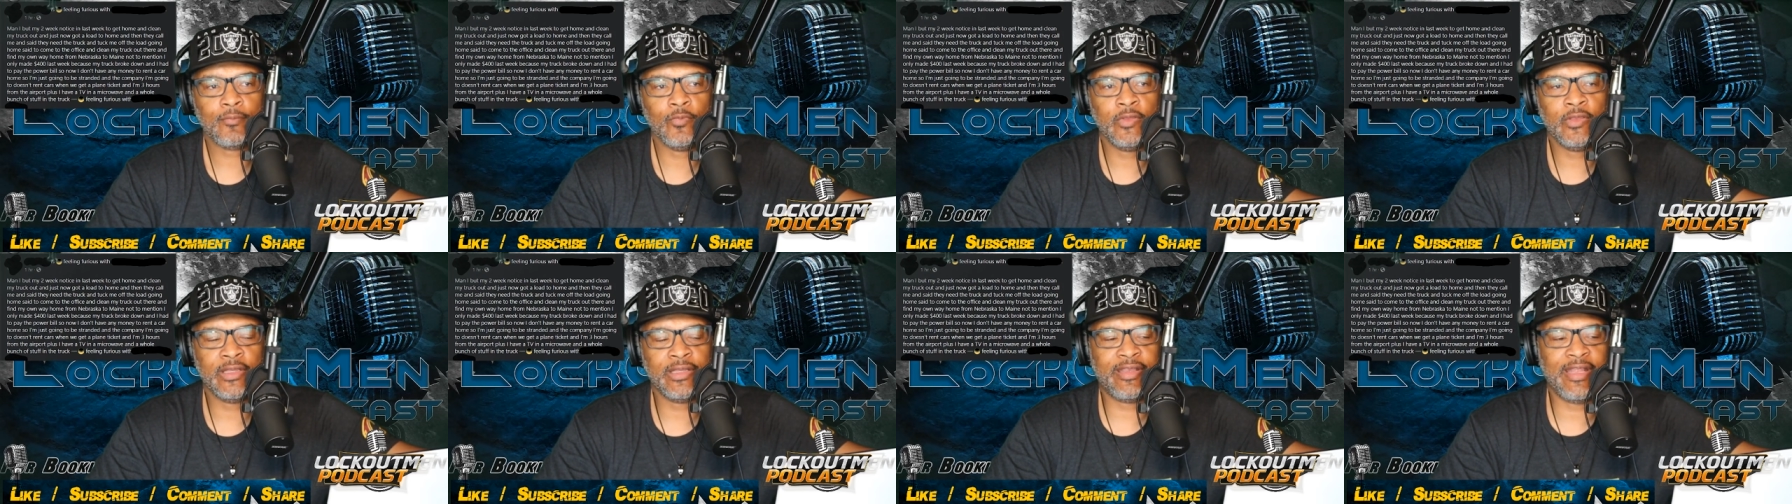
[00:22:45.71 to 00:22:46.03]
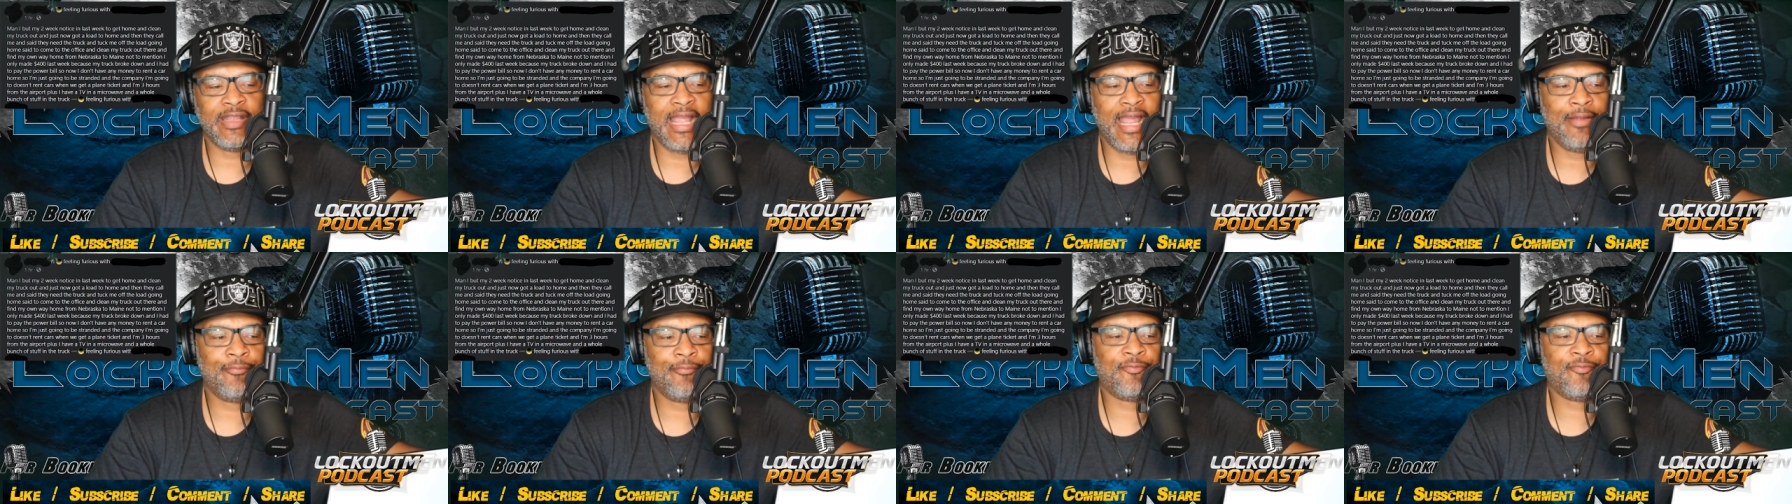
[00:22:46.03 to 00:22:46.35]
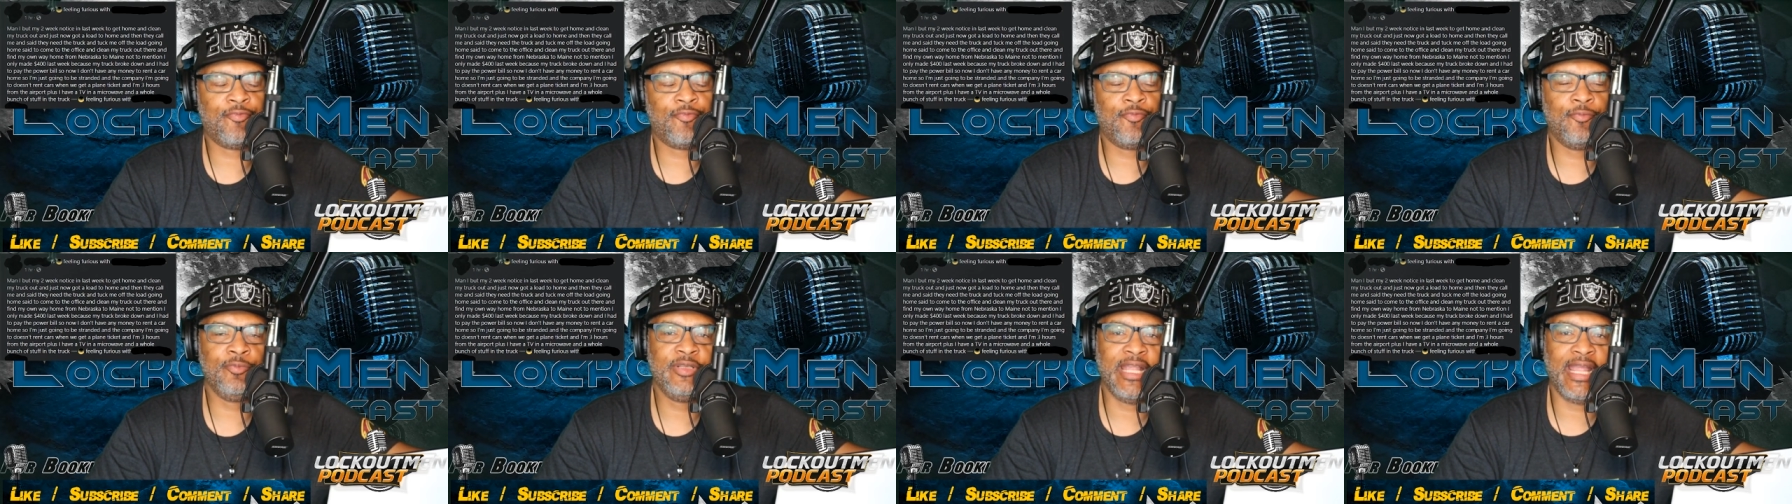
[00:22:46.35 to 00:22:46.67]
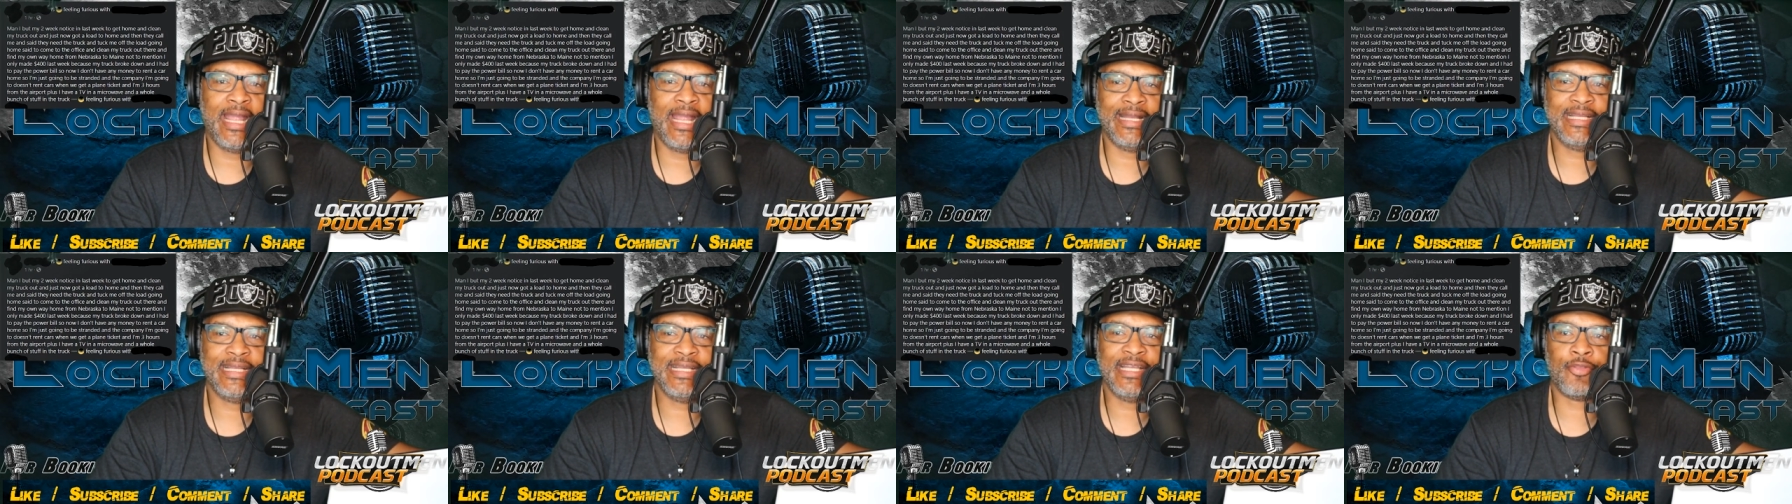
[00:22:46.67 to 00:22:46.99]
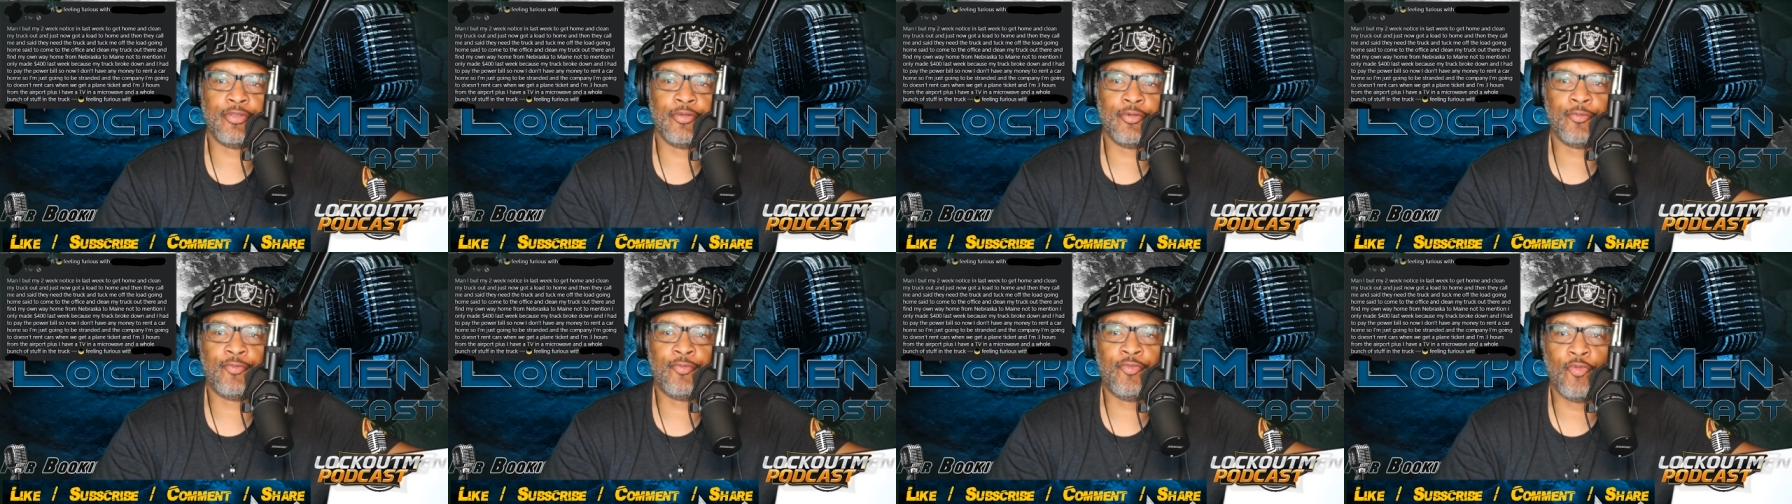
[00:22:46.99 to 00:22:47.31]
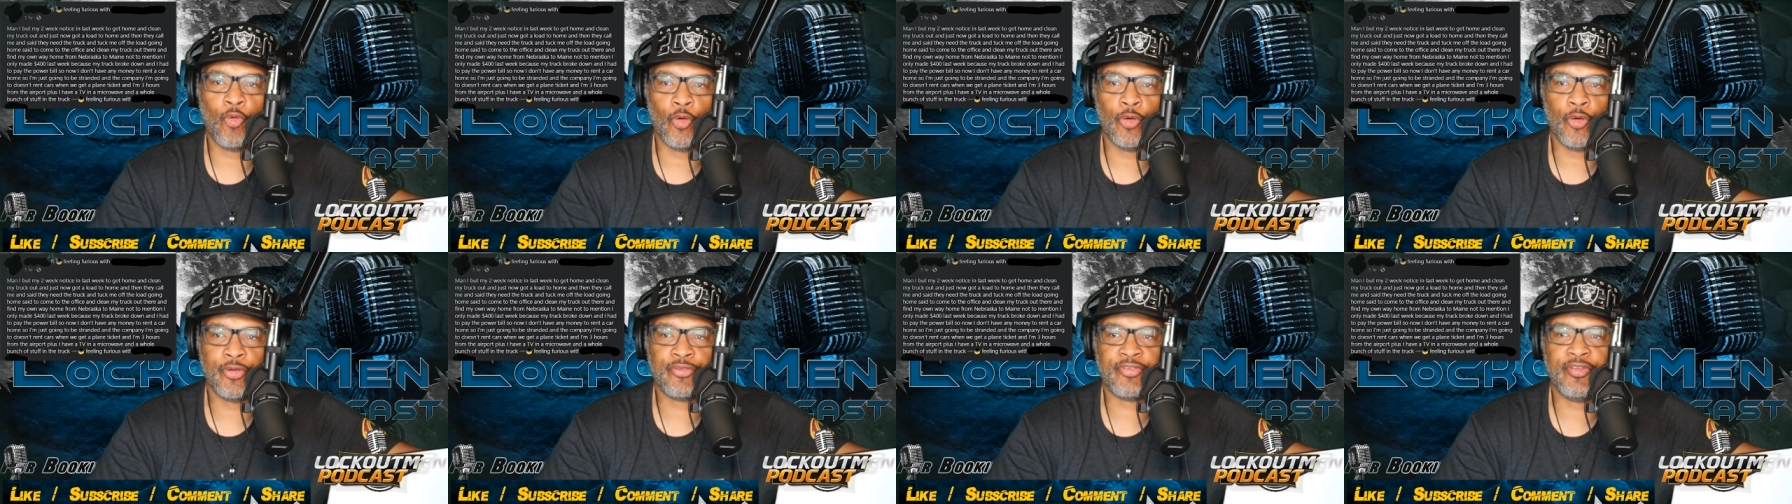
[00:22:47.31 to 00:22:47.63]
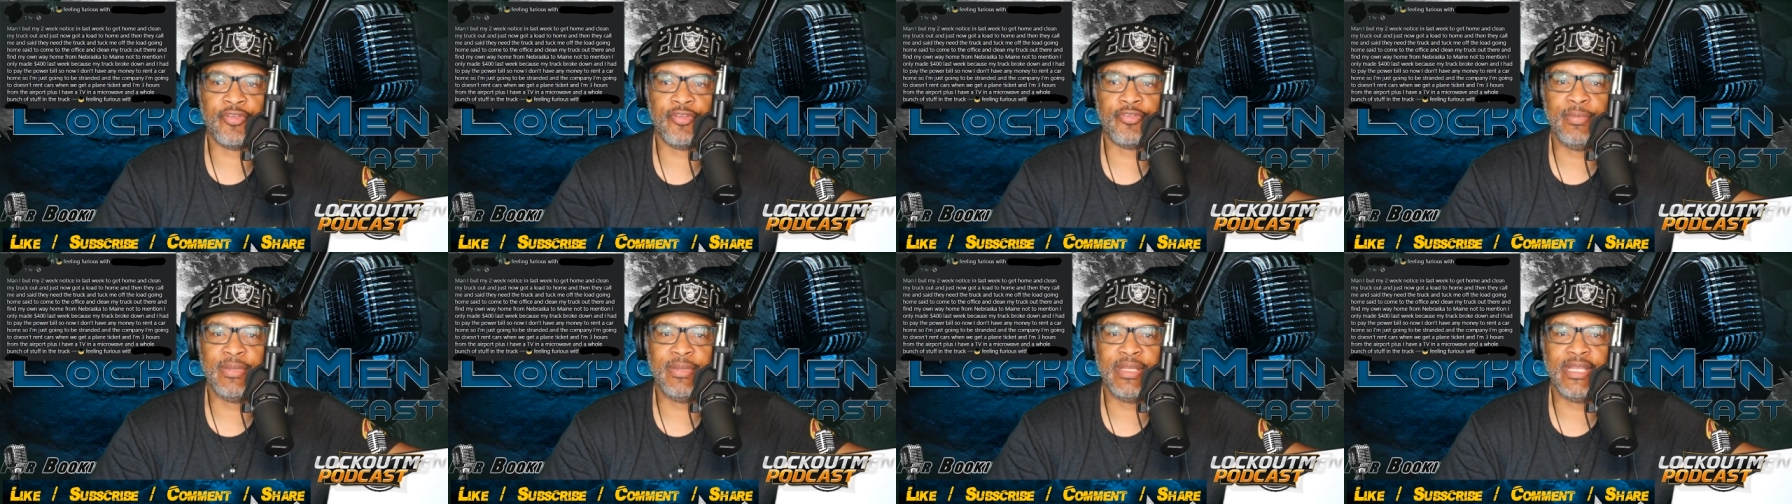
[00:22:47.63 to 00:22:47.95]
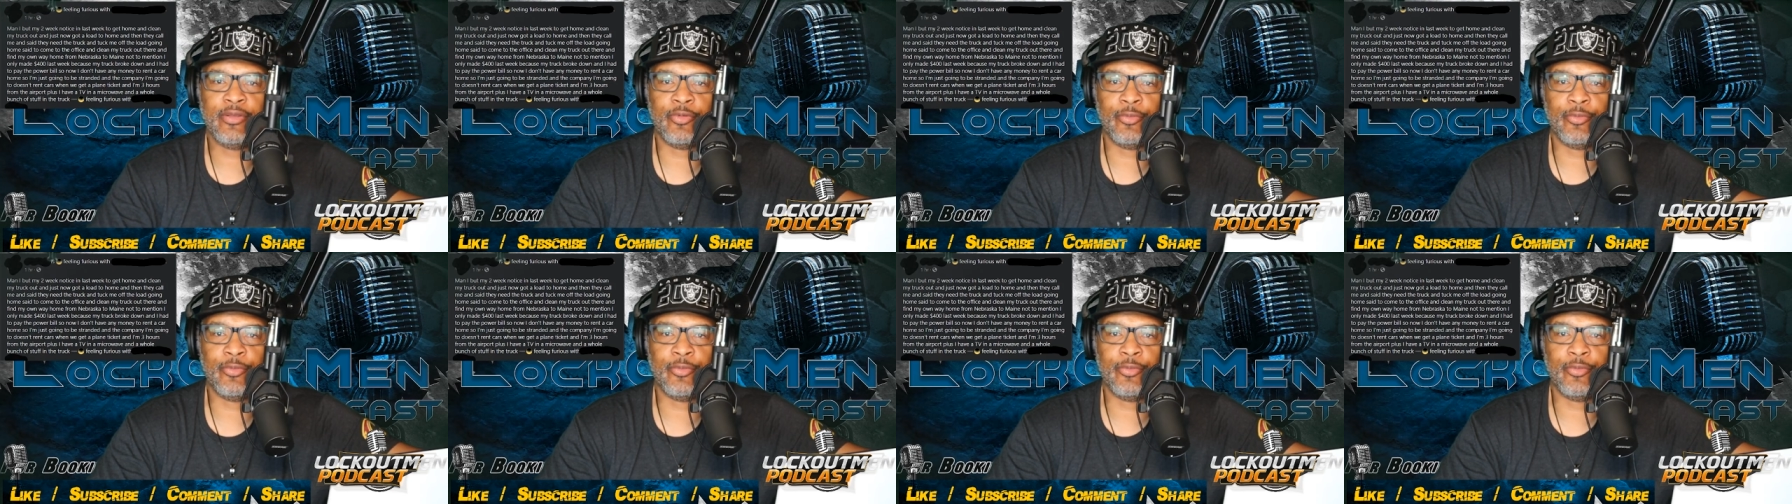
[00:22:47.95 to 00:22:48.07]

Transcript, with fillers: that that either forces me